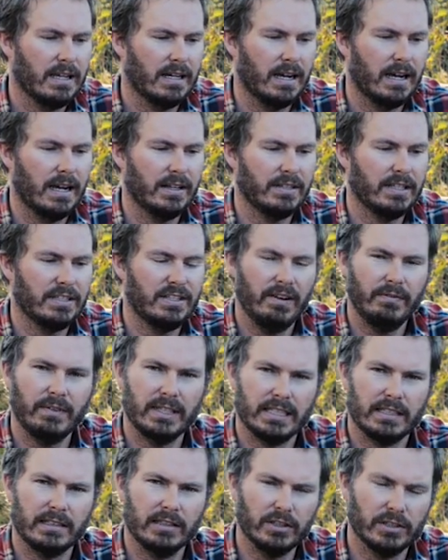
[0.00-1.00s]
Uh, they're
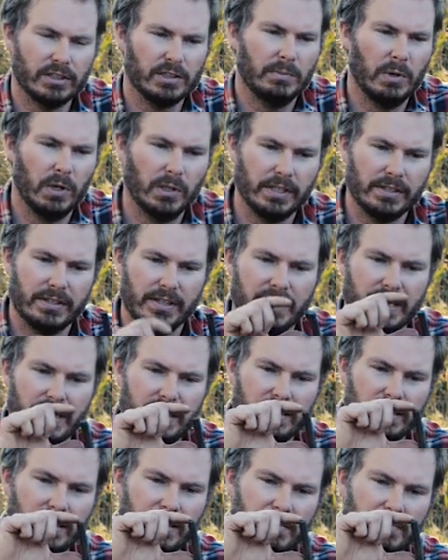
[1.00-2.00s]
generally a lot smaller than
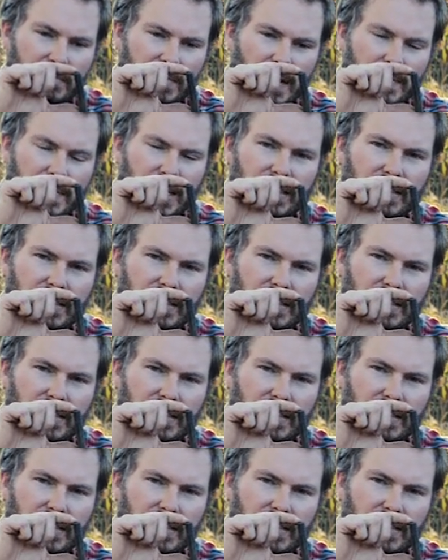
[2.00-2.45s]
this, maybe